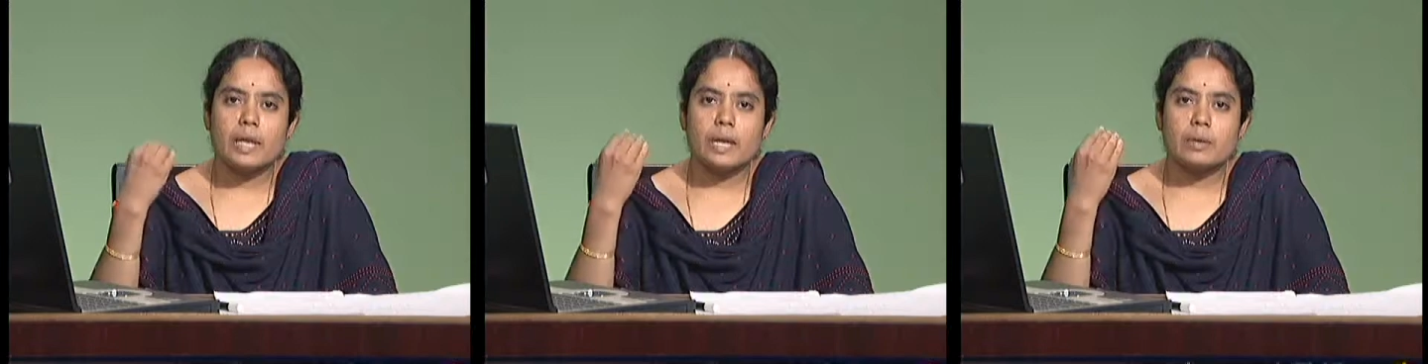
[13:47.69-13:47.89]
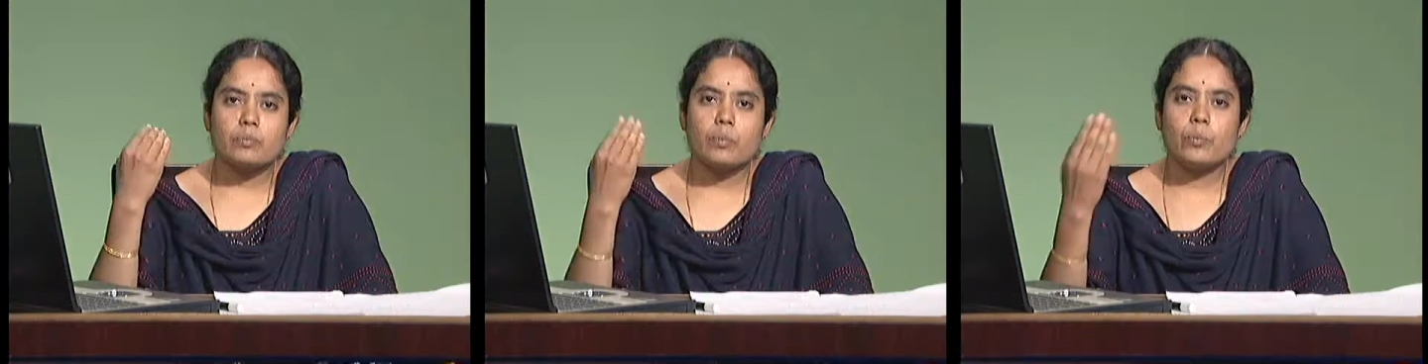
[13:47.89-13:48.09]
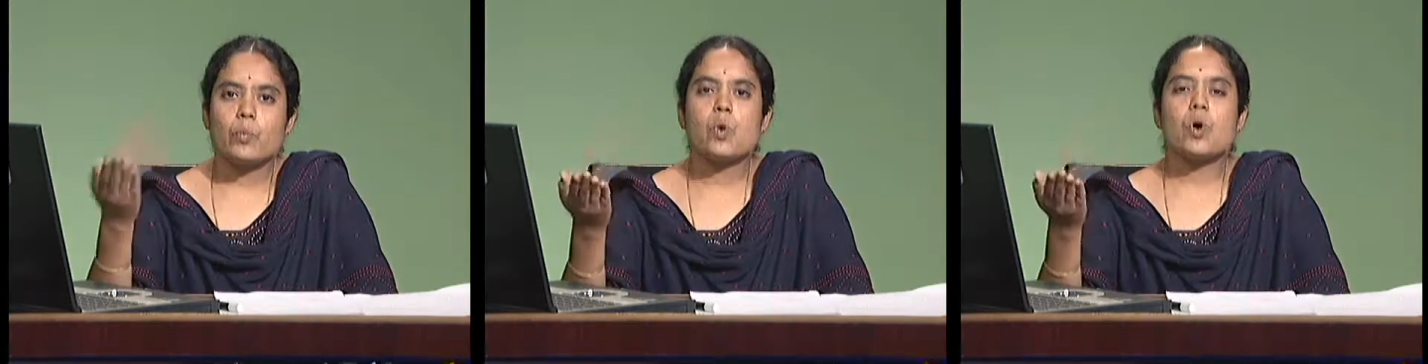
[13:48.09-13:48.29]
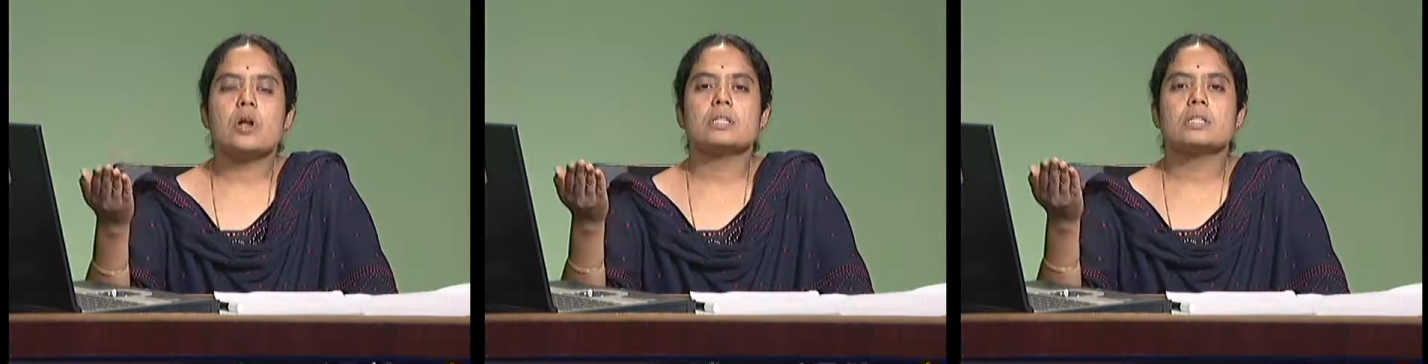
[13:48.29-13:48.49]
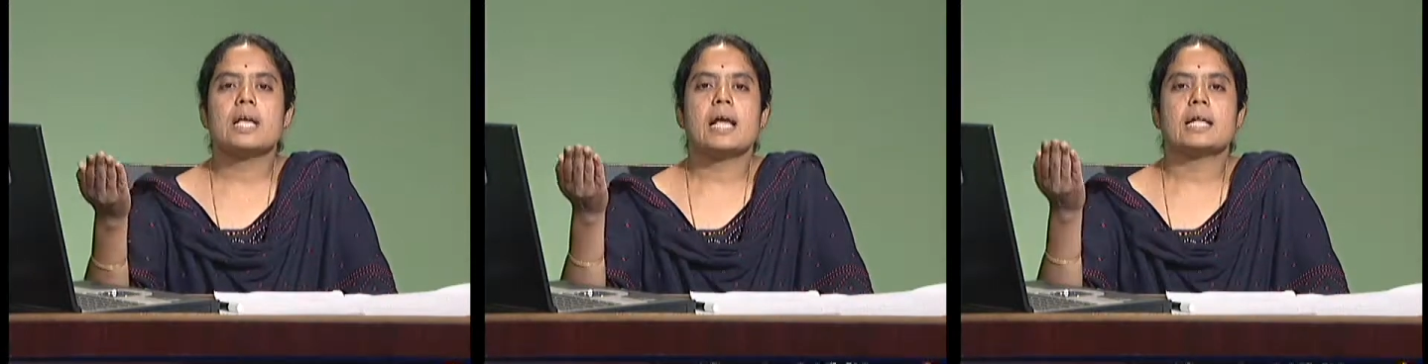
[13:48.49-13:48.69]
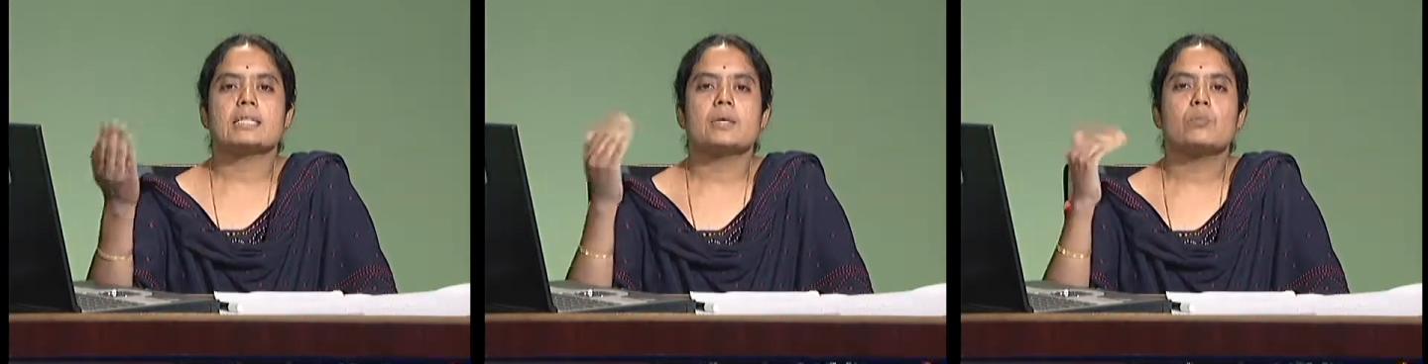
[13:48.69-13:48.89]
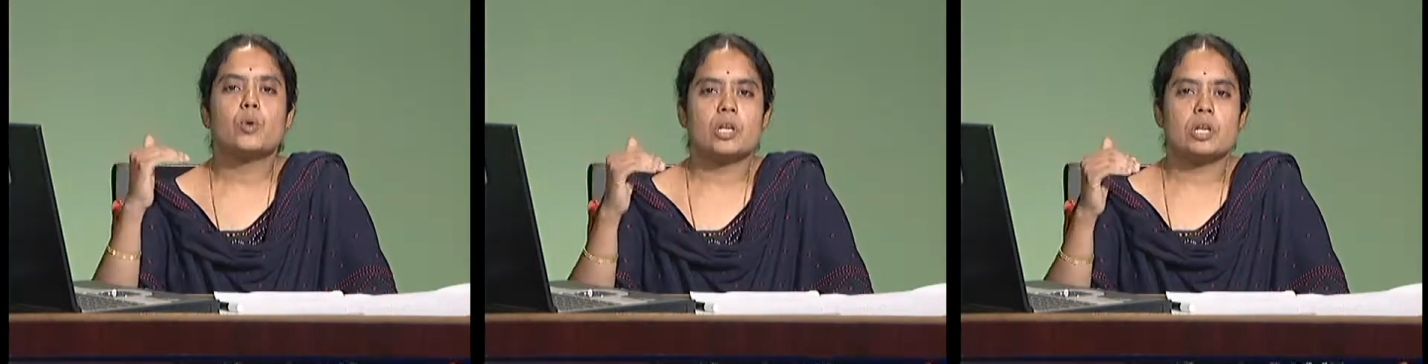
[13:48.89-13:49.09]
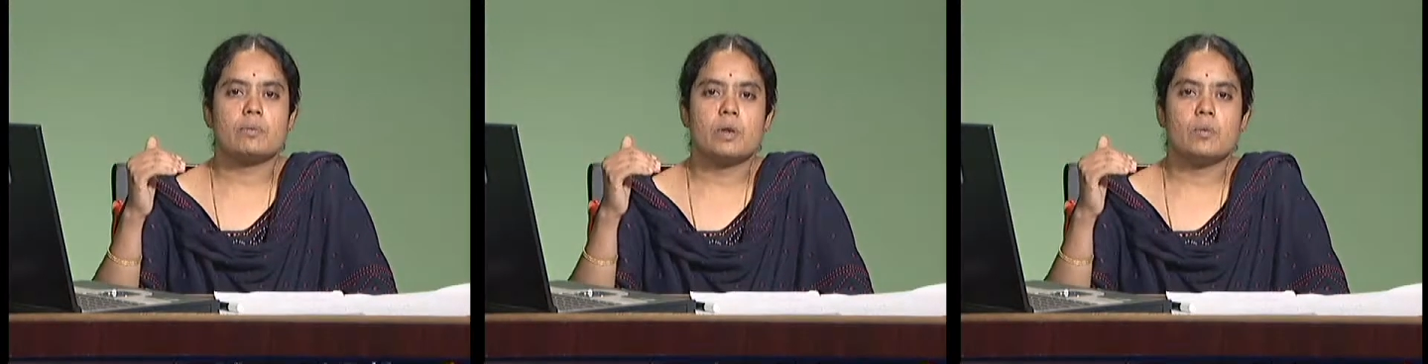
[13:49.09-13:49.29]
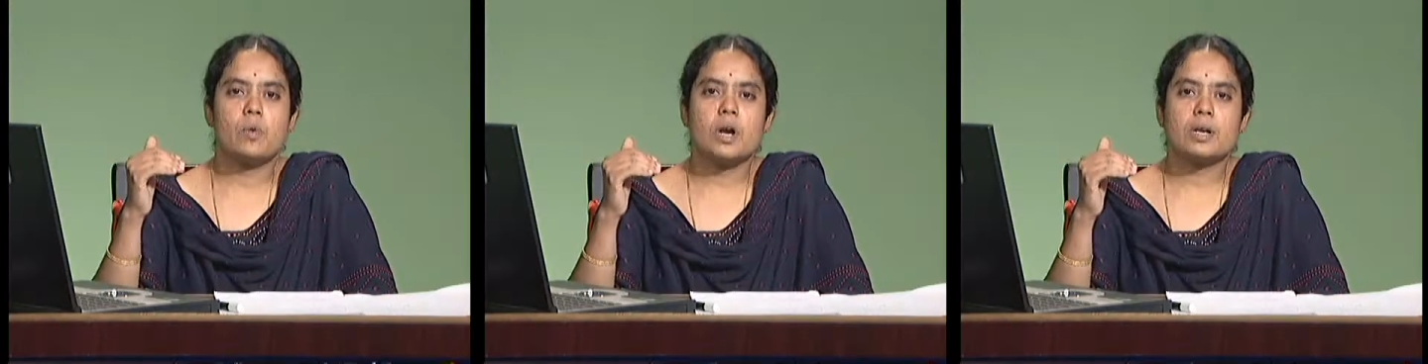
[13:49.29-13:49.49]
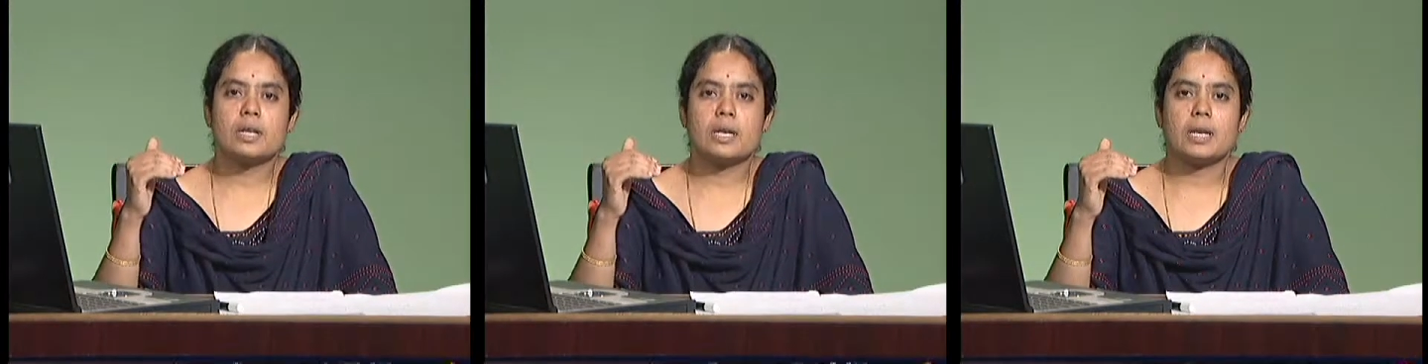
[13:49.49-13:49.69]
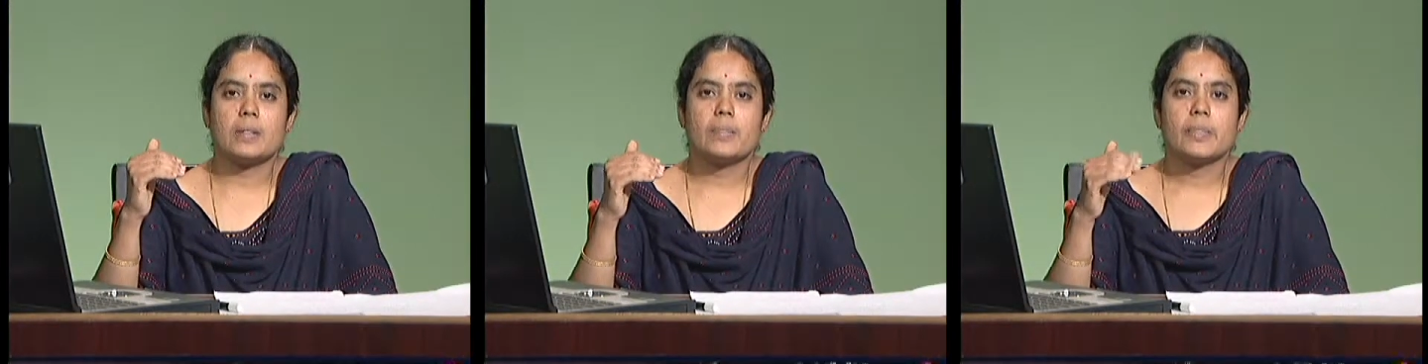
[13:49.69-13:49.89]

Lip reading: more than the potable water.